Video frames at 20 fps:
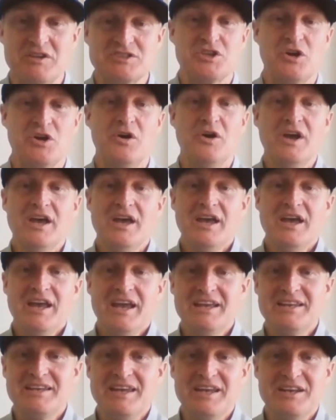So
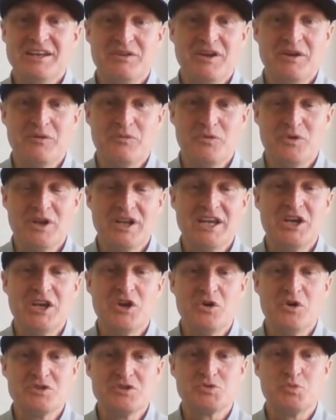it really
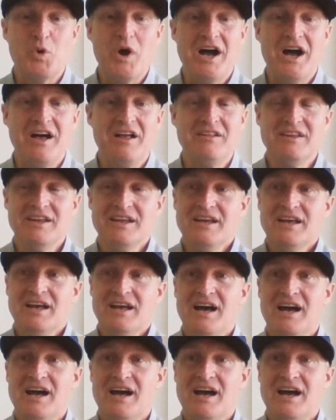goes well.